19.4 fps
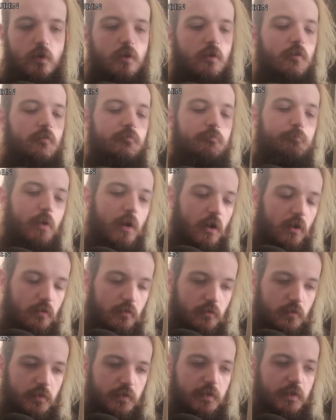of
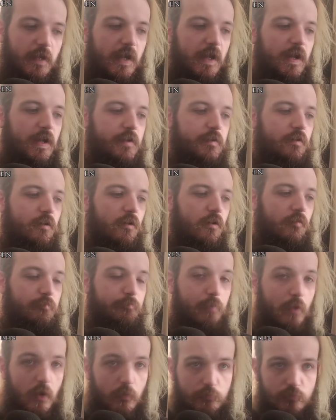punk, and of
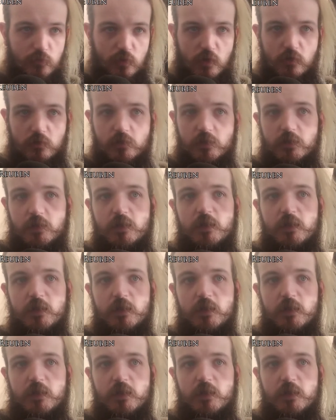pop rock.